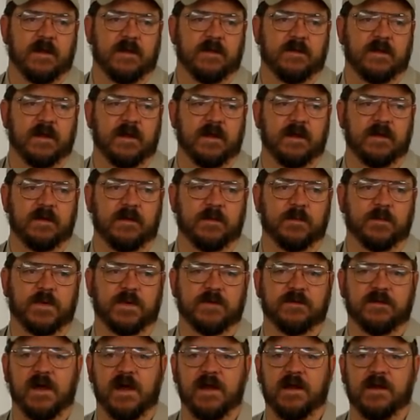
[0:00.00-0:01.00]
They
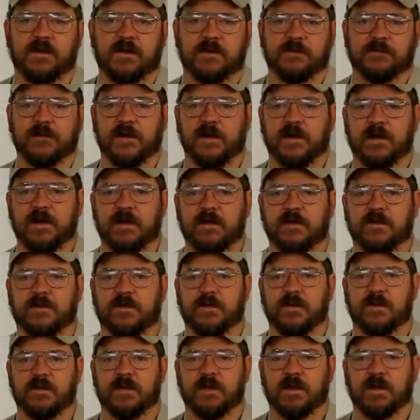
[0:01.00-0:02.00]
provided the funding
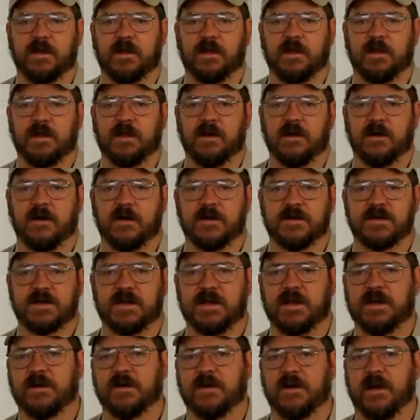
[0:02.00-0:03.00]
through the
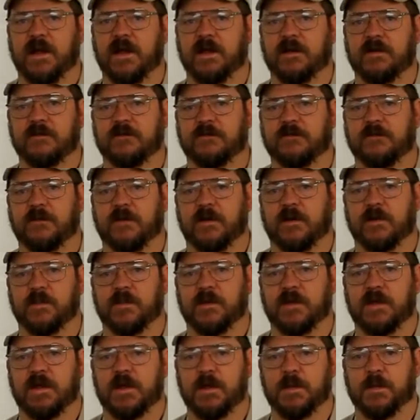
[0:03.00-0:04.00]
ERG grant from
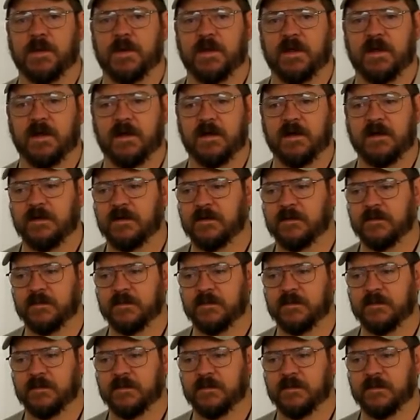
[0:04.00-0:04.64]
the EPA.